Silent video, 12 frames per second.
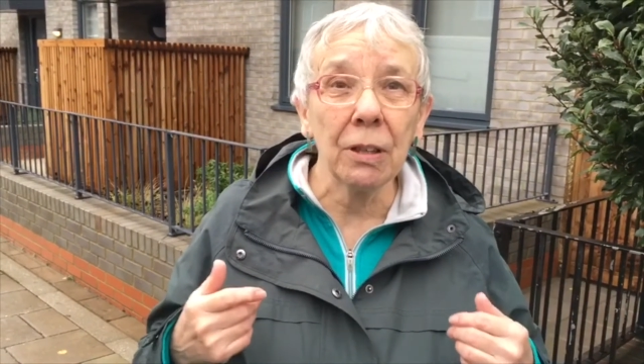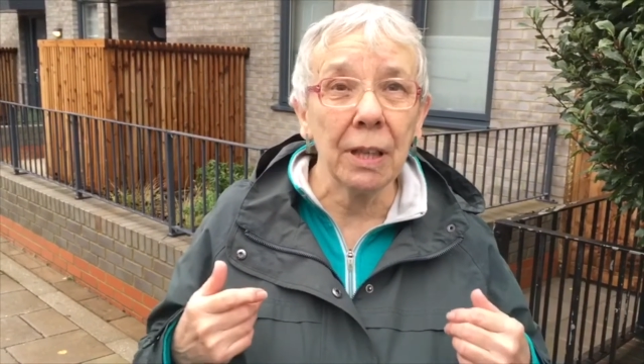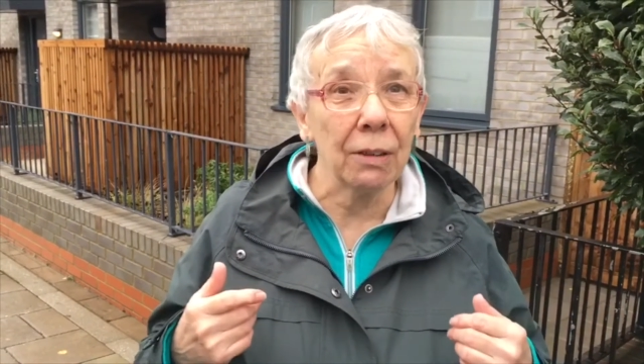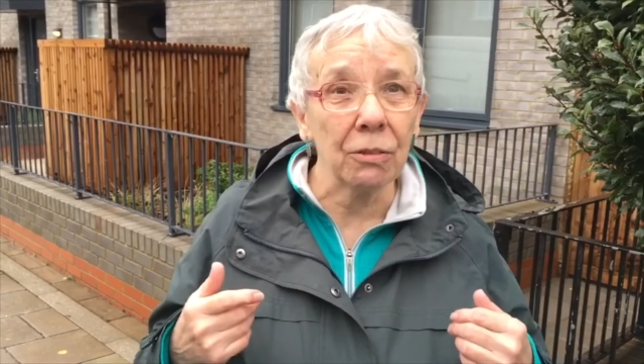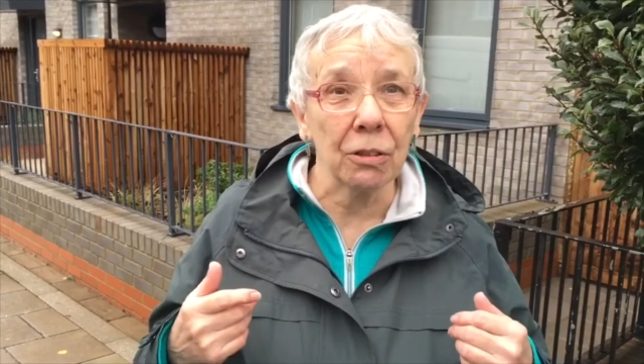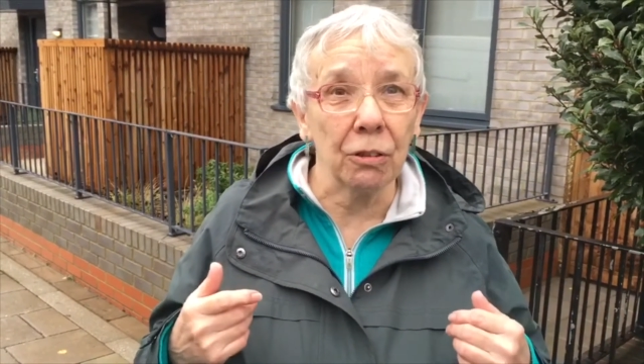a
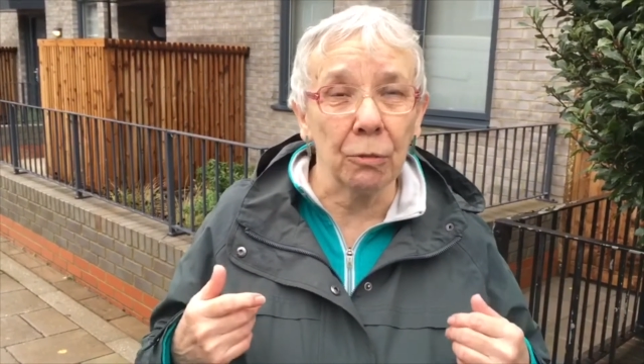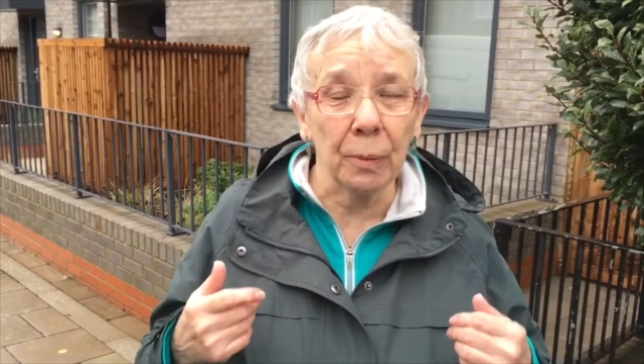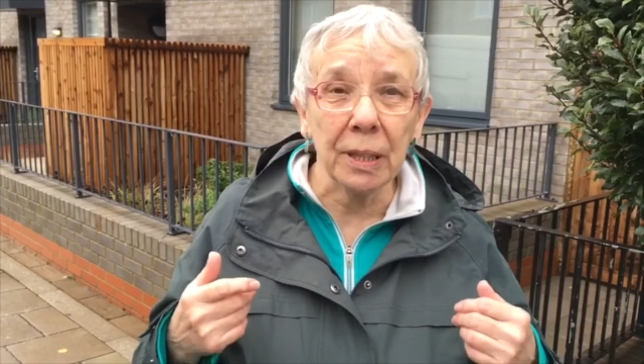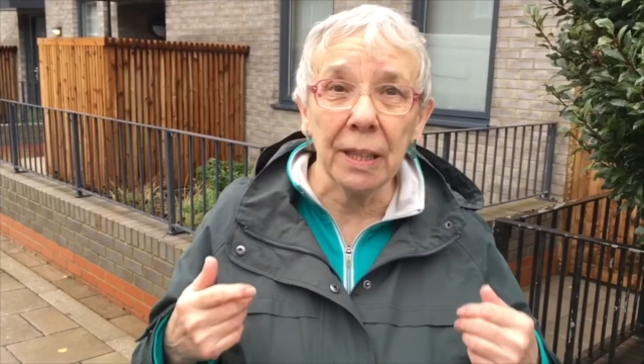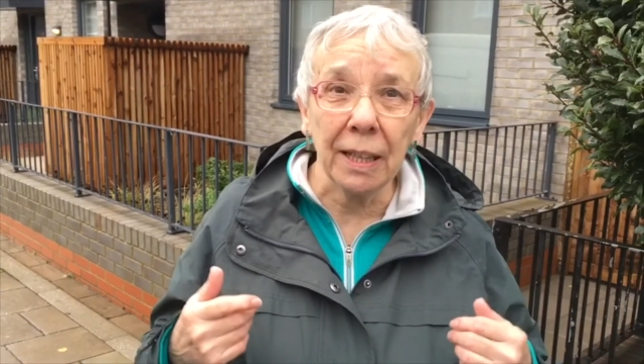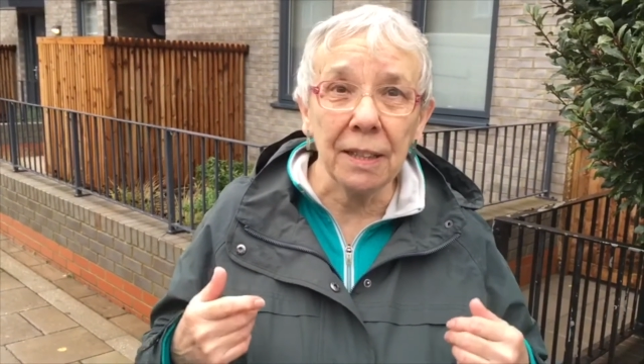council home
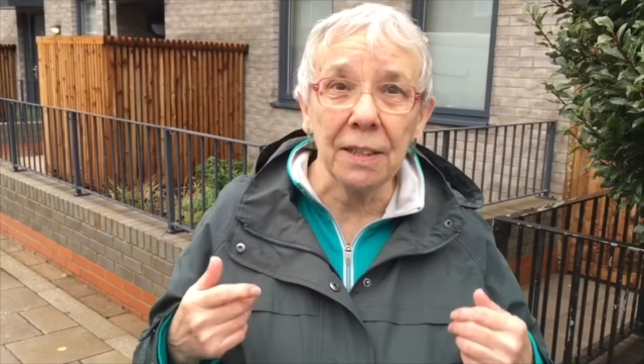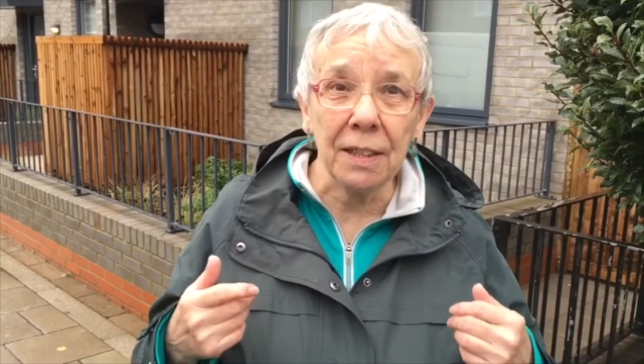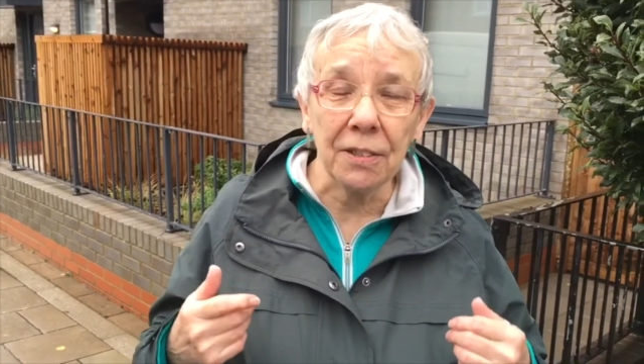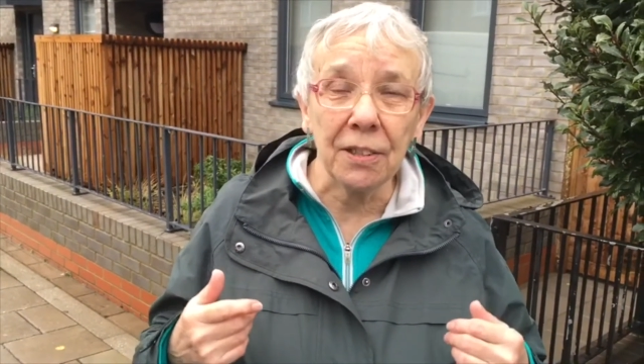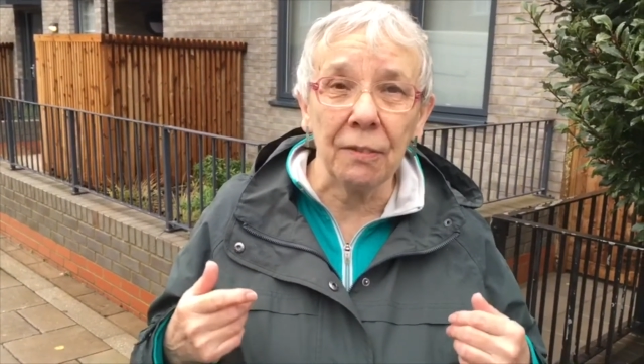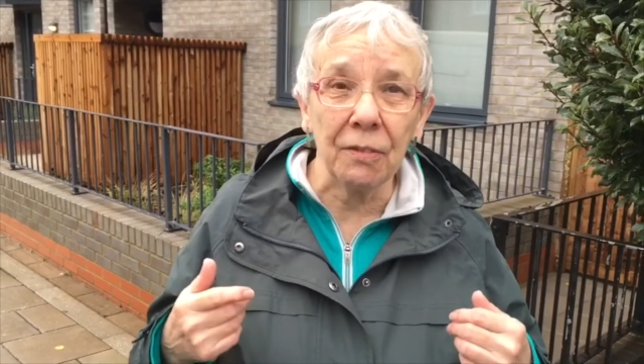in
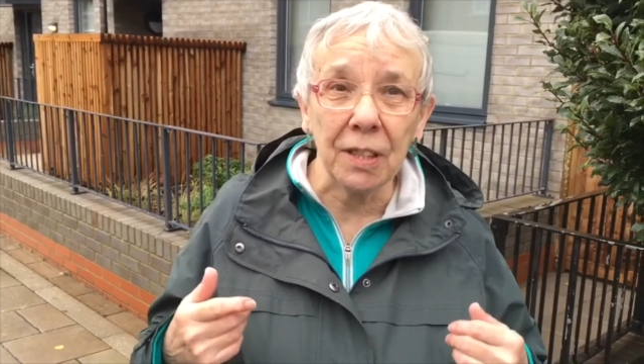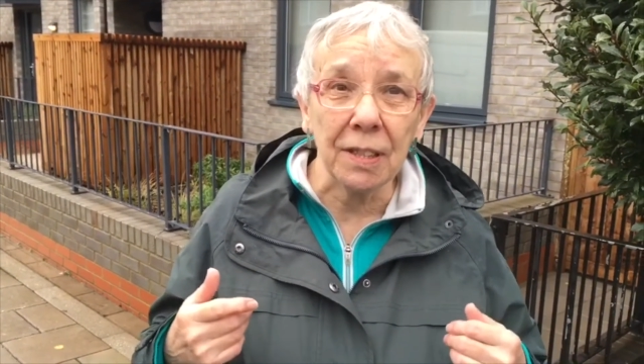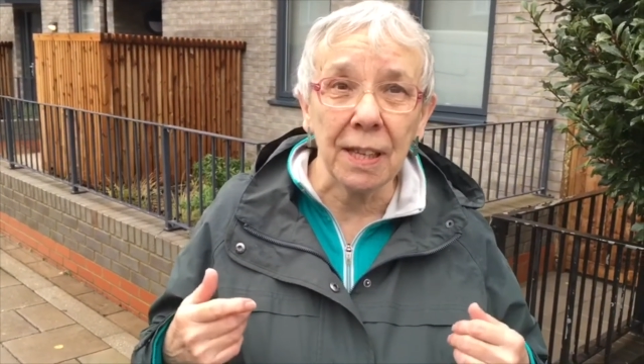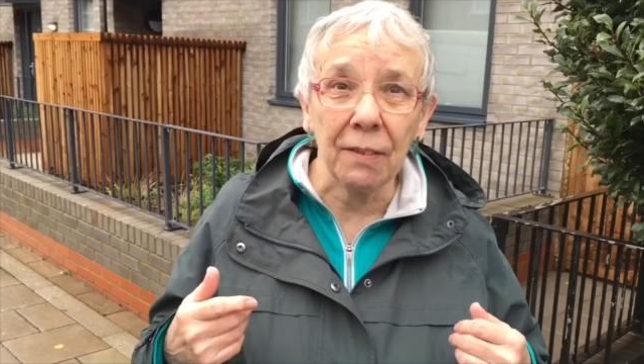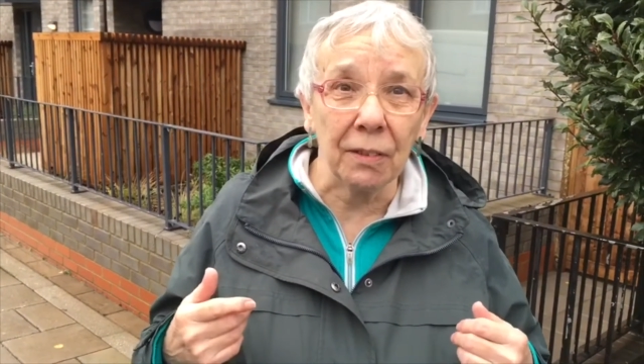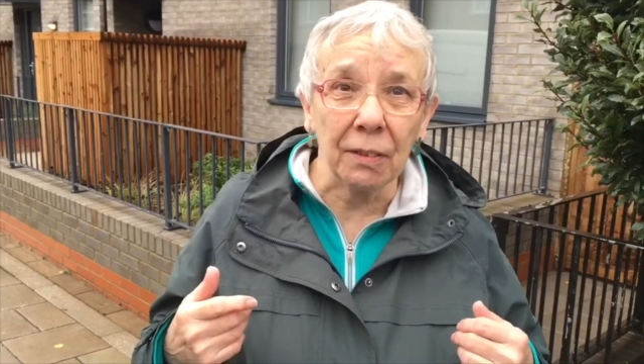
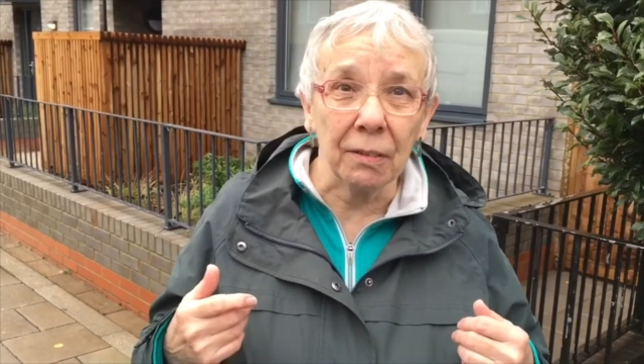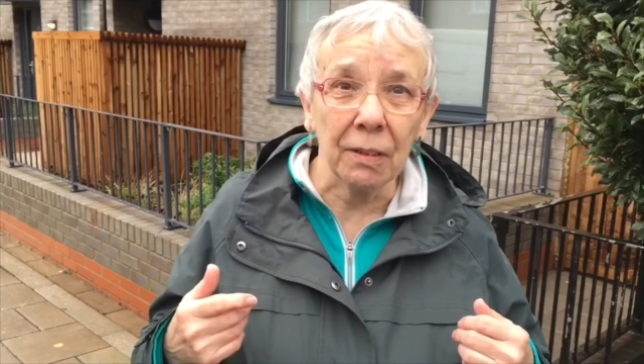1977,